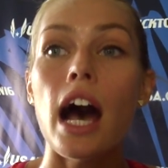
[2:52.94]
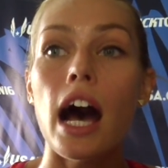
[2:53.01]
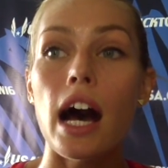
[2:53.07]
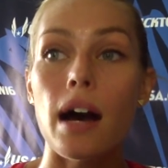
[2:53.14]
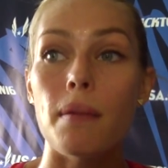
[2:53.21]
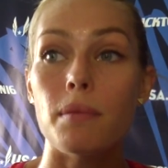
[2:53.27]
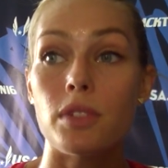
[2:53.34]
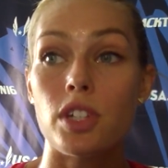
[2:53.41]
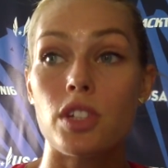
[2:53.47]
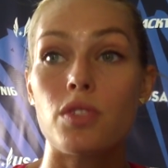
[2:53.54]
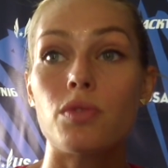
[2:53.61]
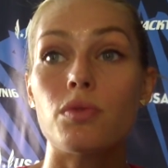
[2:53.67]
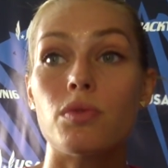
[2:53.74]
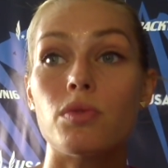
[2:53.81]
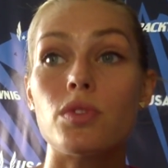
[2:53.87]
um,
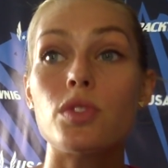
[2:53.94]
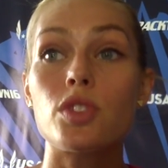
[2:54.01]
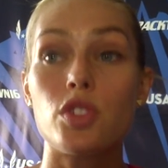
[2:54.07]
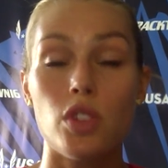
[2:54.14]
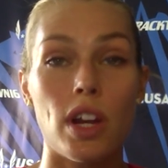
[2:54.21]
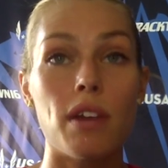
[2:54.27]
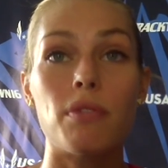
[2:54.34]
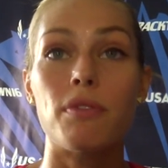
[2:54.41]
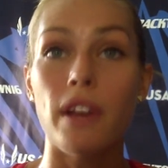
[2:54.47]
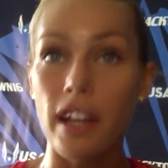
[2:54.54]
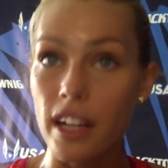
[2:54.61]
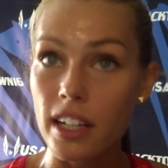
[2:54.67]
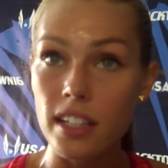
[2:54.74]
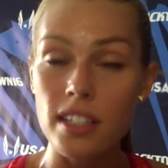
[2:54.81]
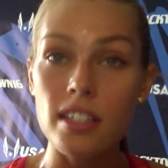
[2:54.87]
just straight
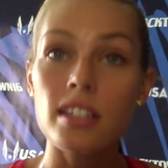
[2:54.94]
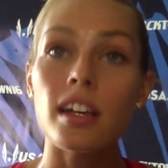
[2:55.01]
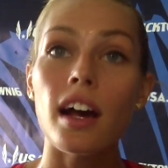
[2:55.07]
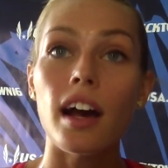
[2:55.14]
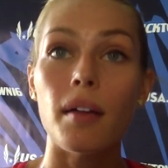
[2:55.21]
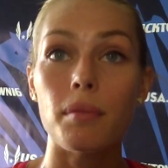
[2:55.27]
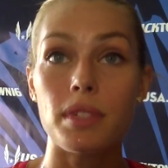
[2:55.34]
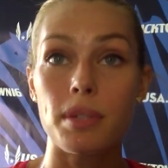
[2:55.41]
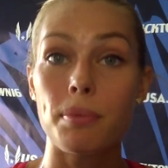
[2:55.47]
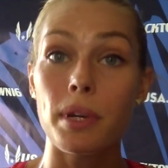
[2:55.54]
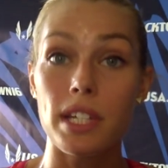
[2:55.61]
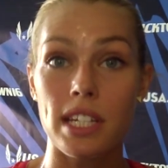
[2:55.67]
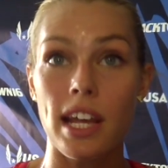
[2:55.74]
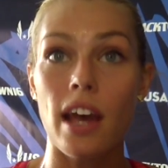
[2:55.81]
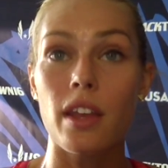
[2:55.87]
fitness um, to
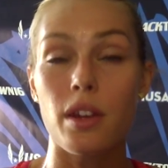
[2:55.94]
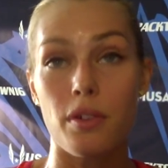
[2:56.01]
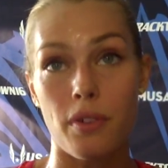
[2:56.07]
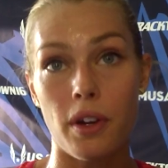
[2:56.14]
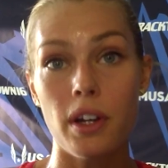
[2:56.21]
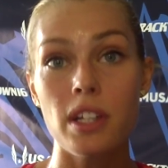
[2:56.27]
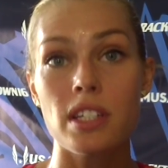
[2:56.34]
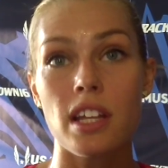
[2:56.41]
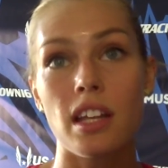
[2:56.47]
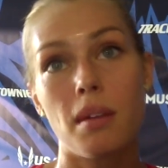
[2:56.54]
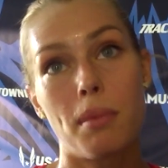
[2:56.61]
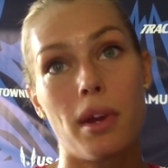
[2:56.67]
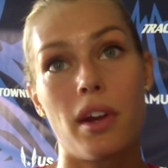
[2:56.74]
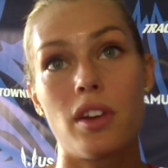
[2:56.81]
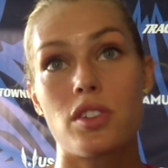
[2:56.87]
put together first, and
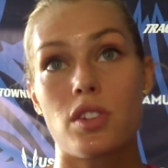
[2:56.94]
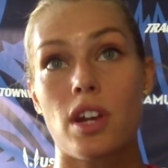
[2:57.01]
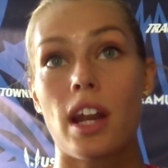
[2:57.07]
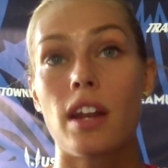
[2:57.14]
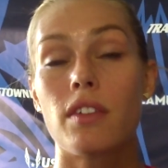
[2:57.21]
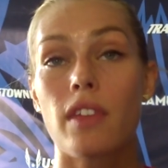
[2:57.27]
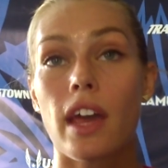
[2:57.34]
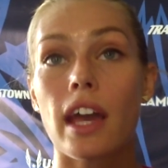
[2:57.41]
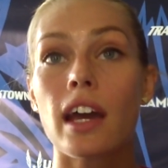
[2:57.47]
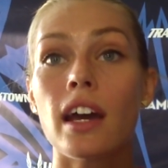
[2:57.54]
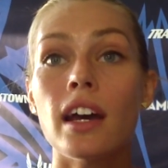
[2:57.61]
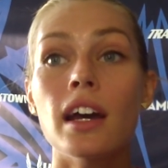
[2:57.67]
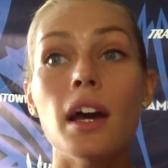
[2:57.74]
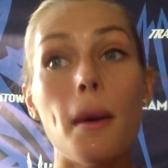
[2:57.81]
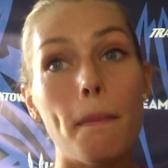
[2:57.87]
the barriers are kind of like
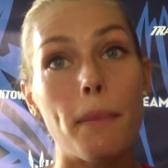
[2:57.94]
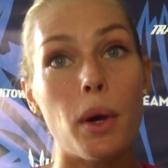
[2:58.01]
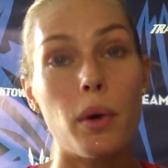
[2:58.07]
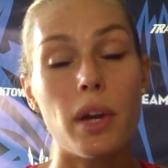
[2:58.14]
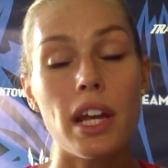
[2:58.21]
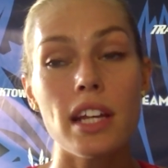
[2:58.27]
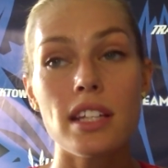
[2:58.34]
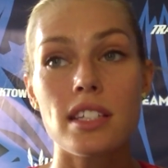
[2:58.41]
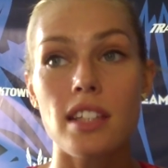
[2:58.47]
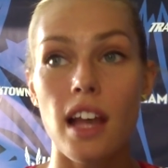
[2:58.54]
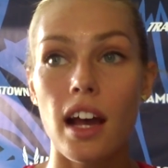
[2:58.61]
bonus.